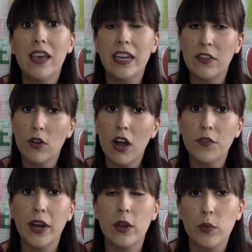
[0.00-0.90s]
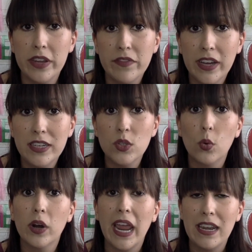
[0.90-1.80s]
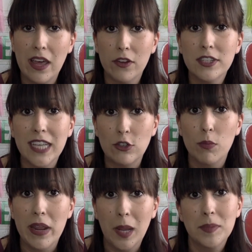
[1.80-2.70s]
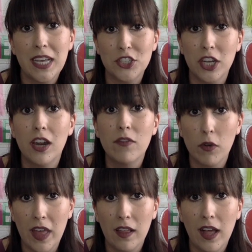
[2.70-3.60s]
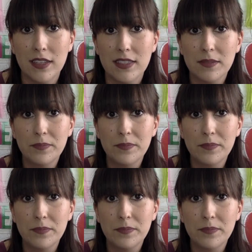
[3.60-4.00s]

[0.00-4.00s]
and either offer a refund or another scheduled makeup session for that class.